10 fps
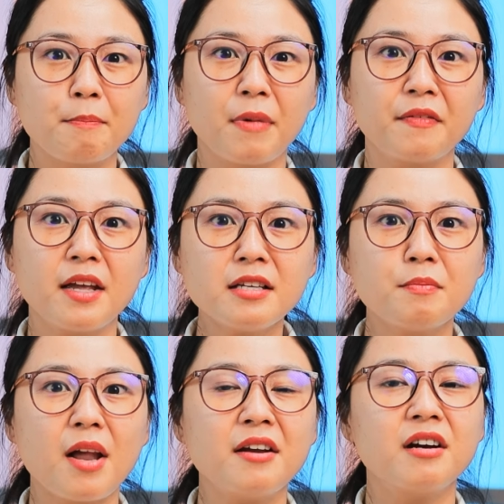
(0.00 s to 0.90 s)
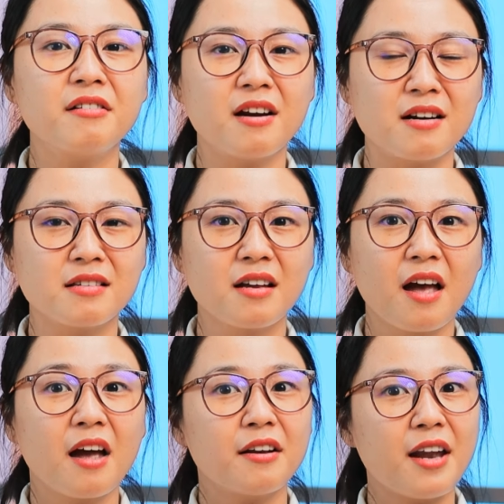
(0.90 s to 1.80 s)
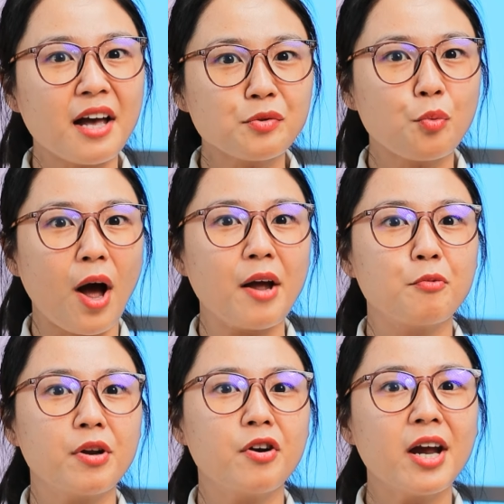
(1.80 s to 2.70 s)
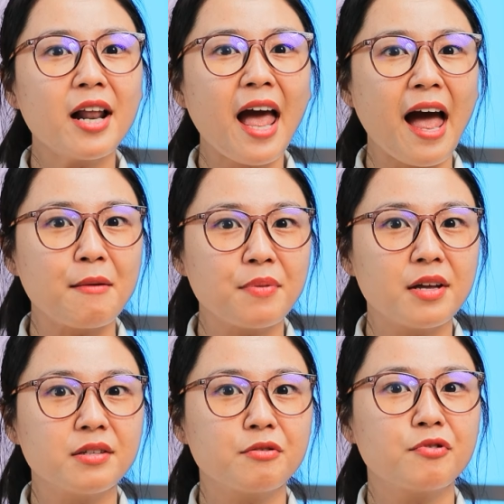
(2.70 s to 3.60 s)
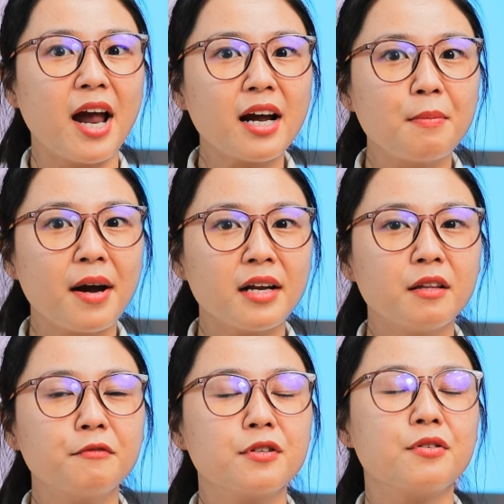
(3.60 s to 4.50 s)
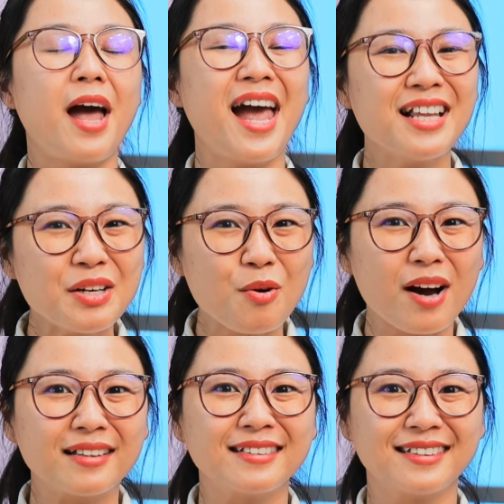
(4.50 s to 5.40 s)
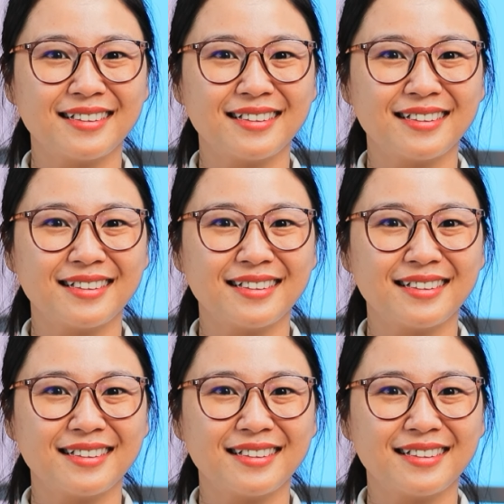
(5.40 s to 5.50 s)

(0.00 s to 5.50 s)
but this blender does. That's why we're really happy to recommend it to anyone.